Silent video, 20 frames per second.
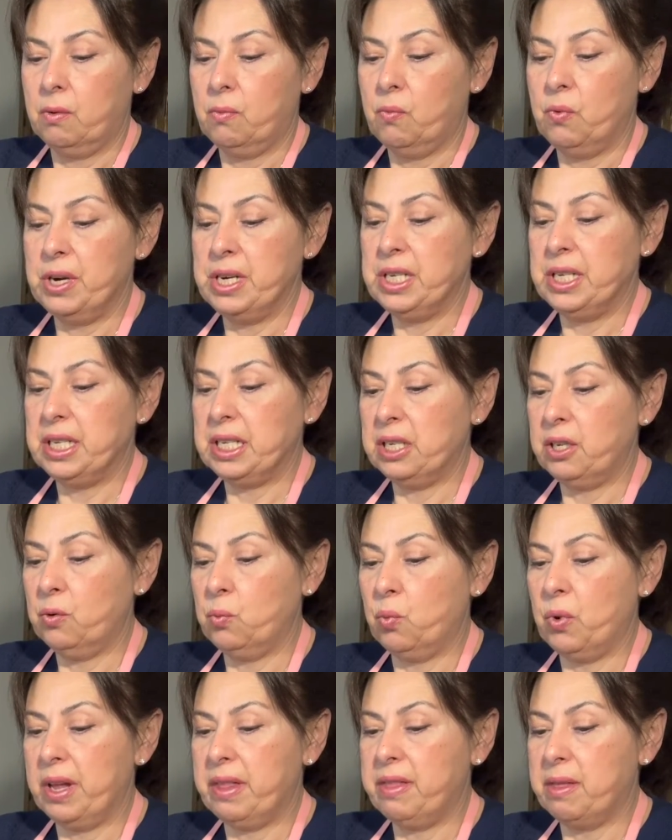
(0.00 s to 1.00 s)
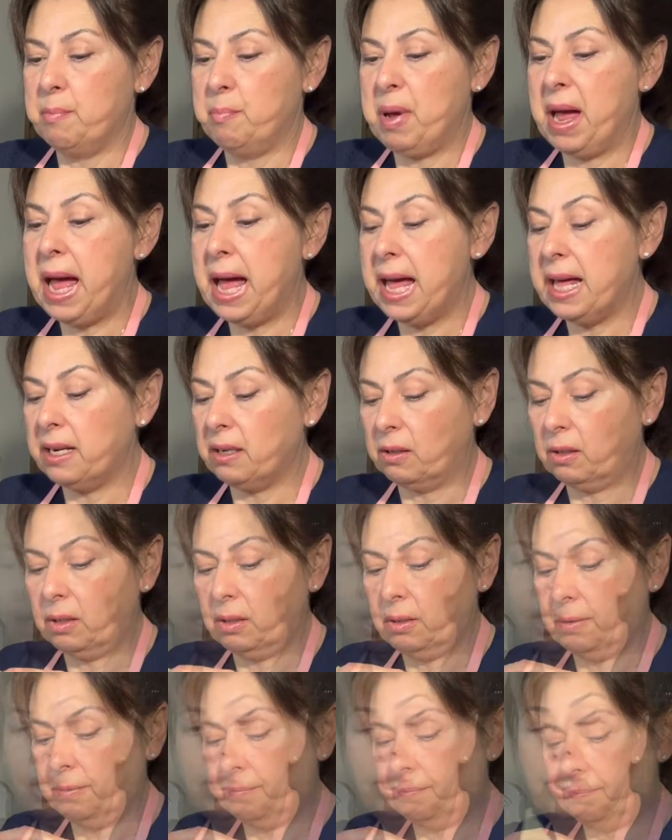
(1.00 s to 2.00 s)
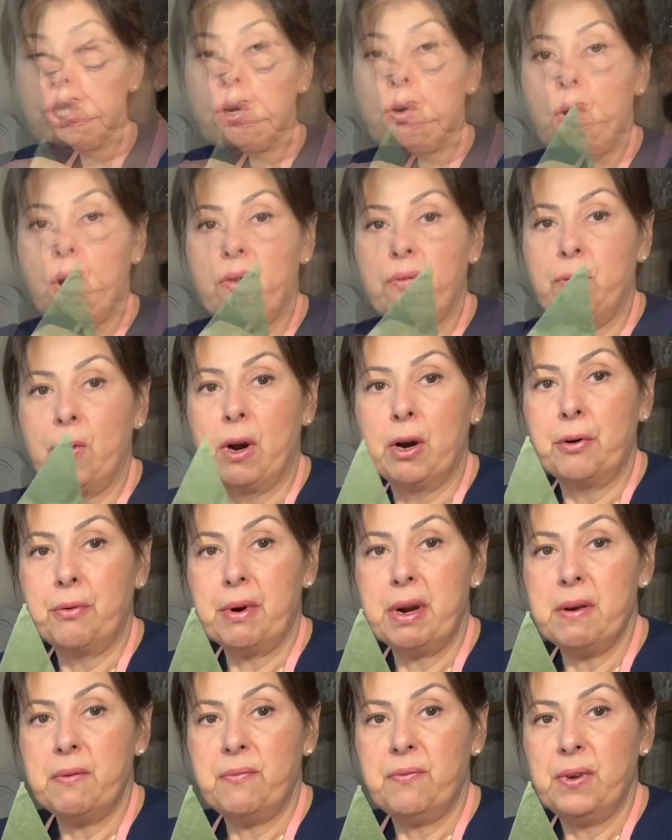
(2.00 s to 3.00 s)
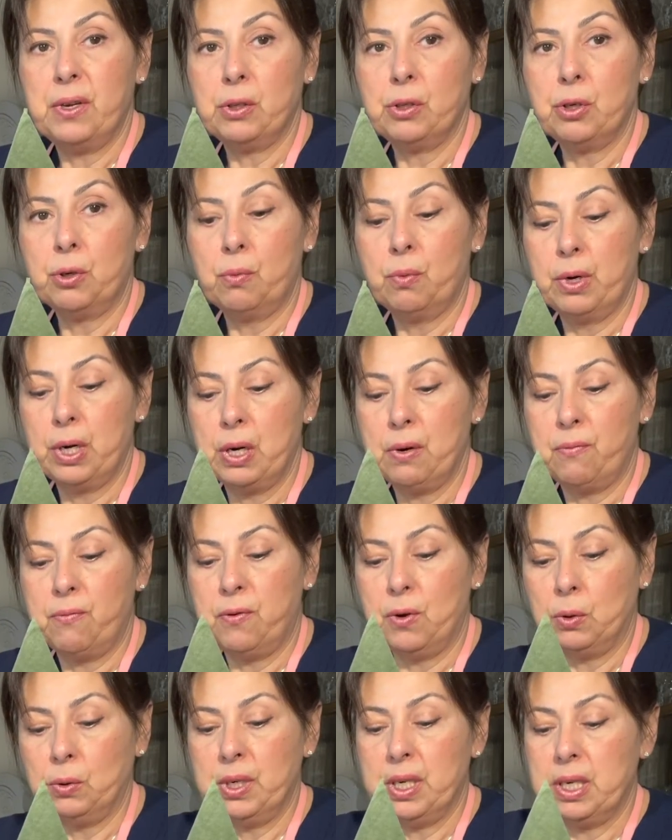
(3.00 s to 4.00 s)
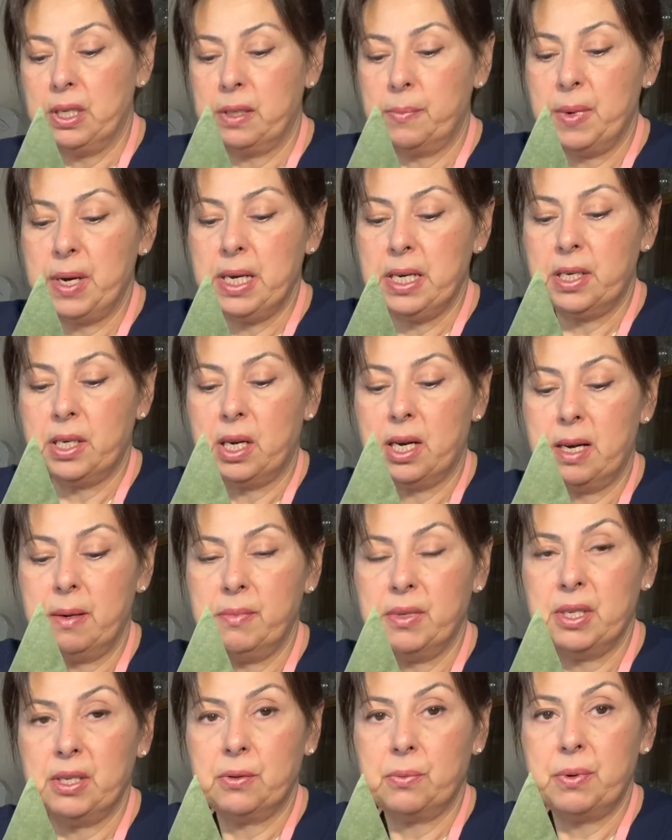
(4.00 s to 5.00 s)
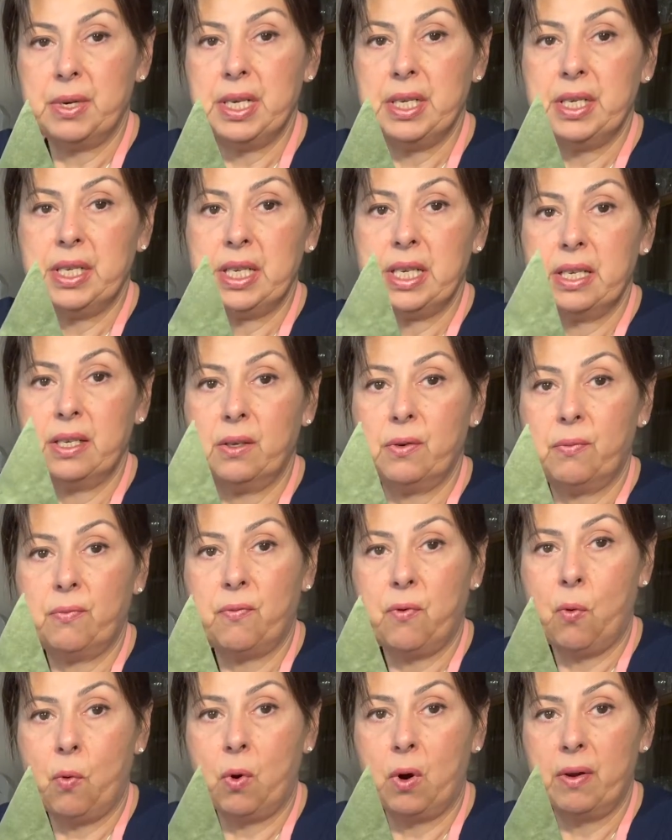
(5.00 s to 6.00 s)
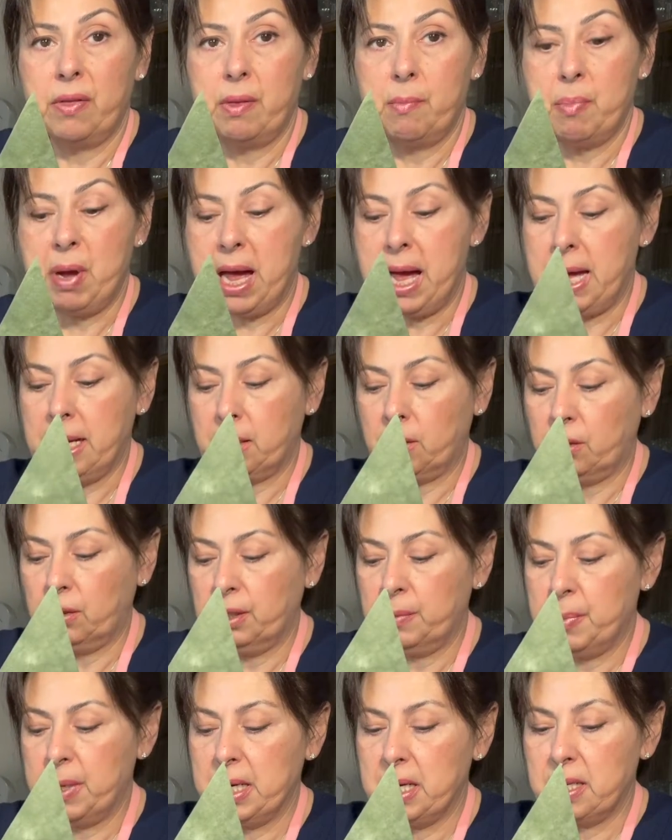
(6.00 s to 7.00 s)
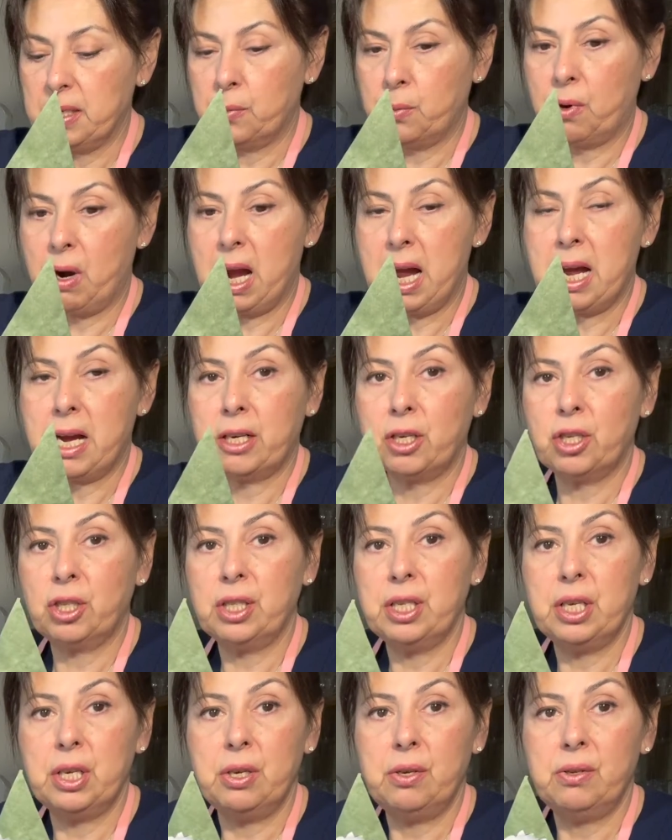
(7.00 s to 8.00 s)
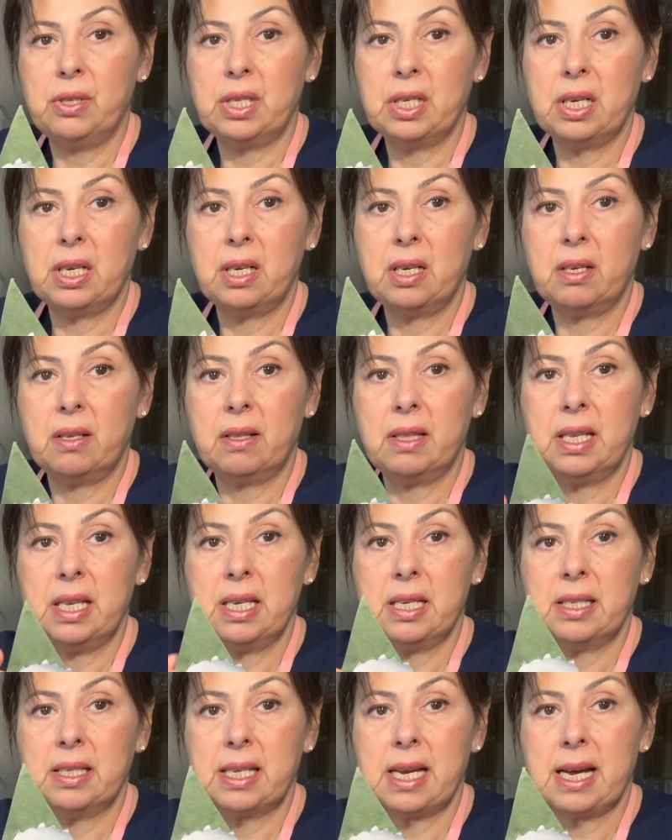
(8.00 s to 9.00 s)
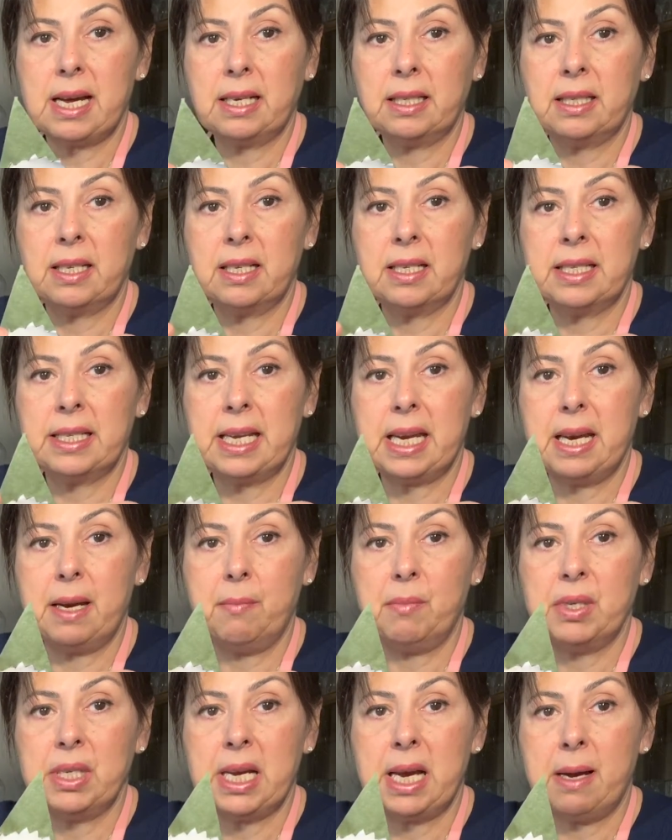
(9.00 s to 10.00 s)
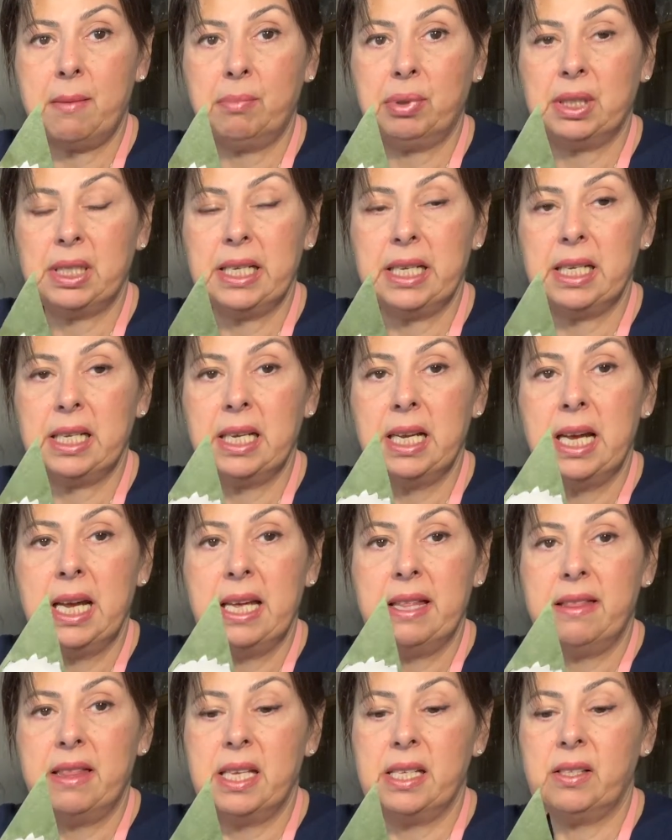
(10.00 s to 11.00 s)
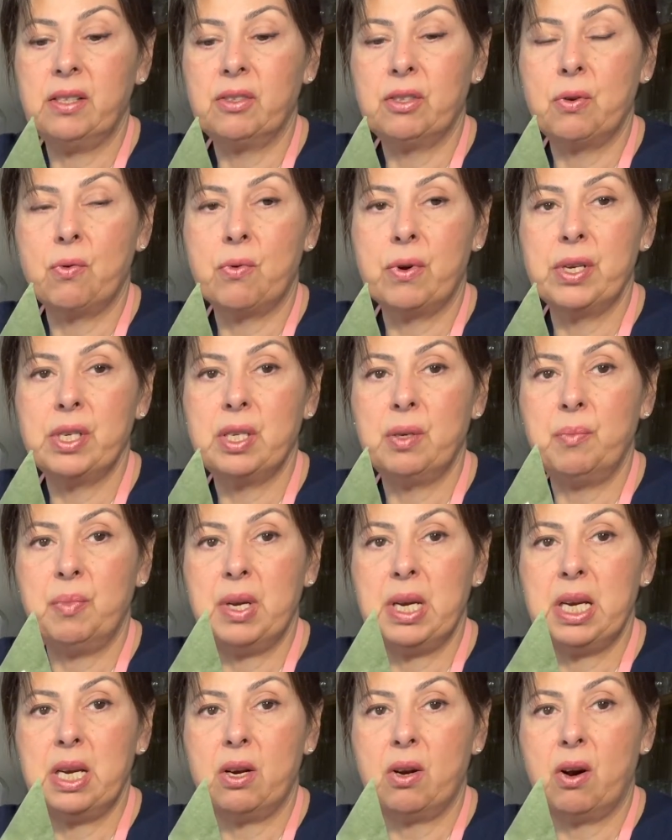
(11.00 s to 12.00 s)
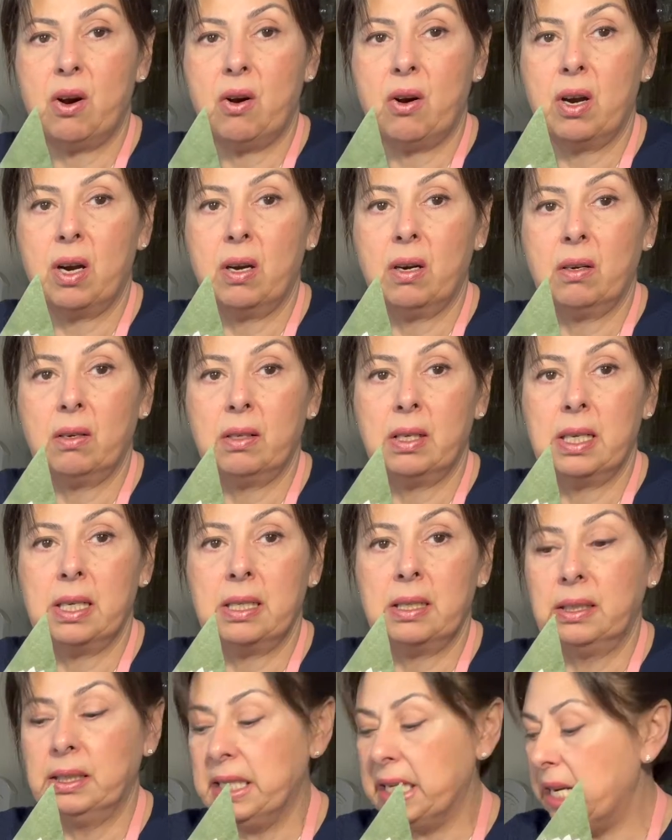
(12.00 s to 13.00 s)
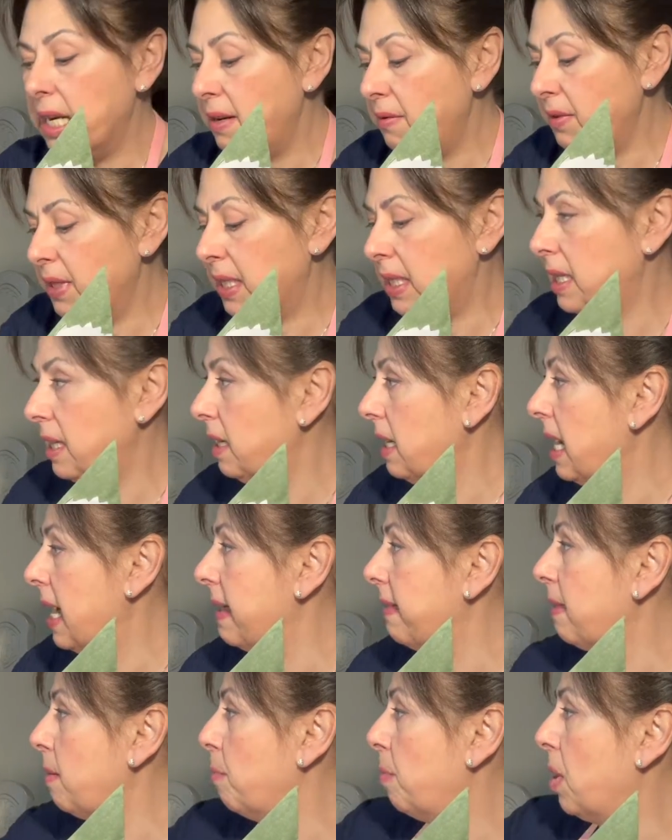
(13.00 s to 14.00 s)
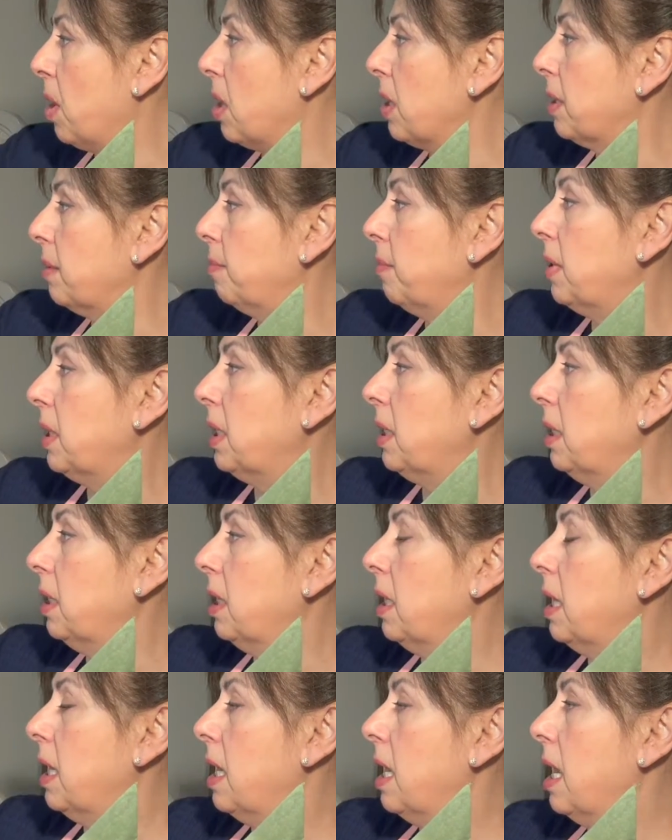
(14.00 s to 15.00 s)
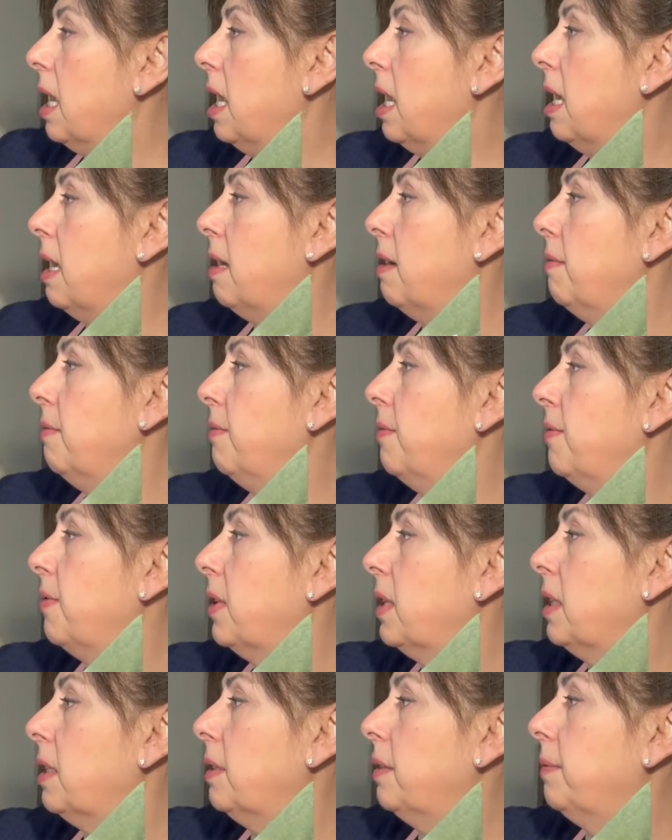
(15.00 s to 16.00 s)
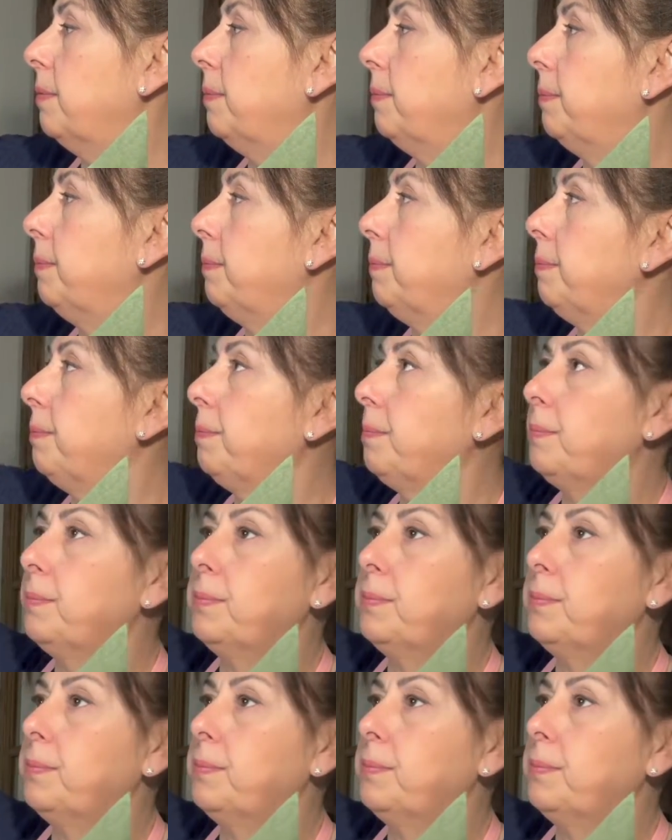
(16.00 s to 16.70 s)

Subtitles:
we did with the petal. So for our green filter, we're going to fold it as many times as we did for the petals because we're actually using the exact same template. This is going to be our leaves at the bottom of,